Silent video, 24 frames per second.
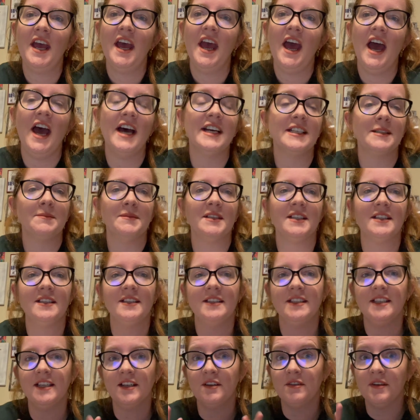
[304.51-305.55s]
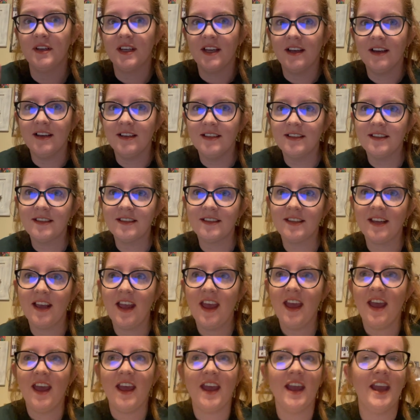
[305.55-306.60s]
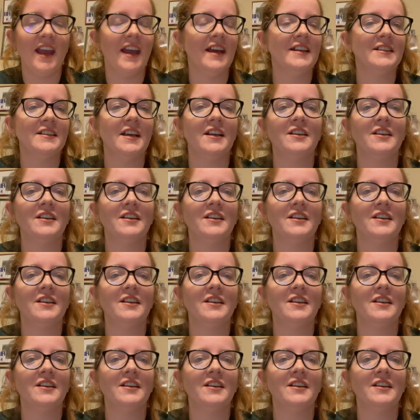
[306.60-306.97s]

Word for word: as mysterious and